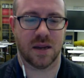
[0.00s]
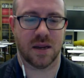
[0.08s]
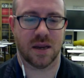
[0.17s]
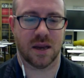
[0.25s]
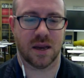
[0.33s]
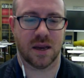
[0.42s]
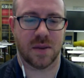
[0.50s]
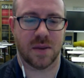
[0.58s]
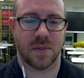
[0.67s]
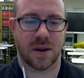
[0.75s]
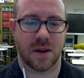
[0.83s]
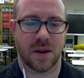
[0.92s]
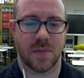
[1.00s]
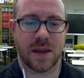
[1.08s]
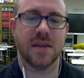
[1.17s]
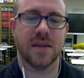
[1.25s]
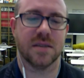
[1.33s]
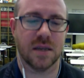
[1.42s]
an
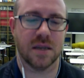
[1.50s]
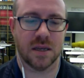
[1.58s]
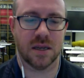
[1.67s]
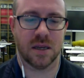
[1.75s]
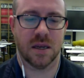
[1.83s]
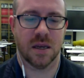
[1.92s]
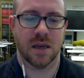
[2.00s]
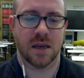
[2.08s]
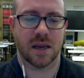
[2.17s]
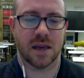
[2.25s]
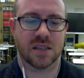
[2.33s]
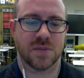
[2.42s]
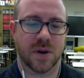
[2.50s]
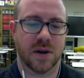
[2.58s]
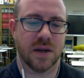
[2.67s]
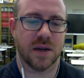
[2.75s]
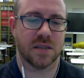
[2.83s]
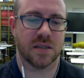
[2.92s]
amazing
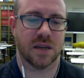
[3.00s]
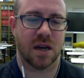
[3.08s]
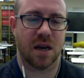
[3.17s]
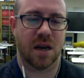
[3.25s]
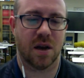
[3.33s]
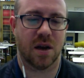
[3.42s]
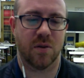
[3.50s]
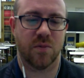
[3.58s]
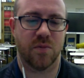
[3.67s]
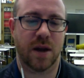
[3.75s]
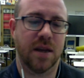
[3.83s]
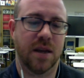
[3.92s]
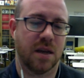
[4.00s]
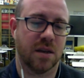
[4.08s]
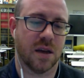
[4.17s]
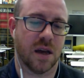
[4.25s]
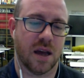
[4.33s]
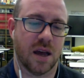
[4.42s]
experience writing
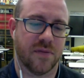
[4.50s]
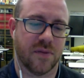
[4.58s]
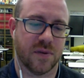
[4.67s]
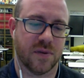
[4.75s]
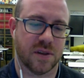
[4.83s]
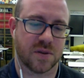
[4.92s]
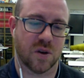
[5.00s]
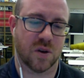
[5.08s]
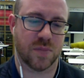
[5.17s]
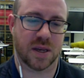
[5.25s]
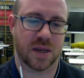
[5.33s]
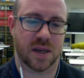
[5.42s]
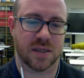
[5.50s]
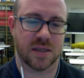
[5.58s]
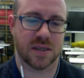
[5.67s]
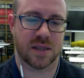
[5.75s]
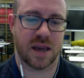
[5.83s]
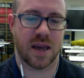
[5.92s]
for this group, because
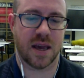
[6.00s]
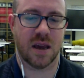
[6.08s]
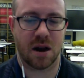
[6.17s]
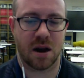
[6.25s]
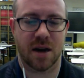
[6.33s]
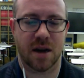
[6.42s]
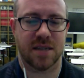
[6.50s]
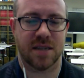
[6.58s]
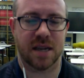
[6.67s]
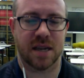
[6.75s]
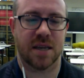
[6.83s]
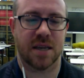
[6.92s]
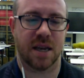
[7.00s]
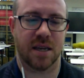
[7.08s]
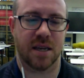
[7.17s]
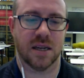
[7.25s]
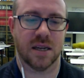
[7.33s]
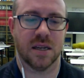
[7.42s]
they are
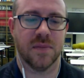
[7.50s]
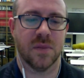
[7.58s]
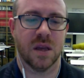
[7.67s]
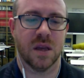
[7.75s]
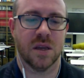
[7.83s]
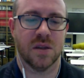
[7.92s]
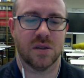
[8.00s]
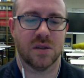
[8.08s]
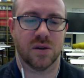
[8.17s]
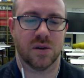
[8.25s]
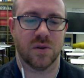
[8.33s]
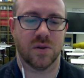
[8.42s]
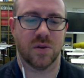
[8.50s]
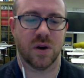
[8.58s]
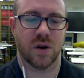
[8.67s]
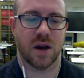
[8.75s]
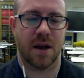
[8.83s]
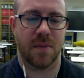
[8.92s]
dedicated to
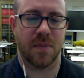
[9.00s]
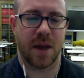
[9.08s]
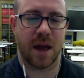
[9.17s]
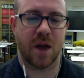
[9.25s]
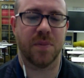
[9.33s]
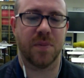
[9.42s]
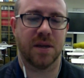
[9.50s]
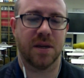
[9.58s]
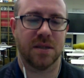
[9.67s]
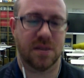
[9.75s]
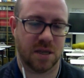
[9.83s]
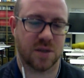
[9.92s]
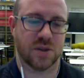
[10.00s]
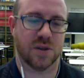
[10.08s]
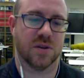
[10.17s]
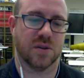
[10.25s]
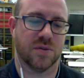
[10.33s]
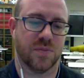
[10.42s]
helping
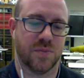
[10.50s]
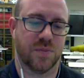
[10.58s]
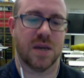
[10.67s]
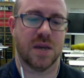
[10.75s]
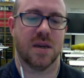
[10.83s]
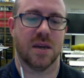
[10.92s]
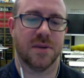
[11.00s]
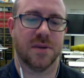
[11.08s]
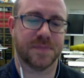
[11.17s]
teachers be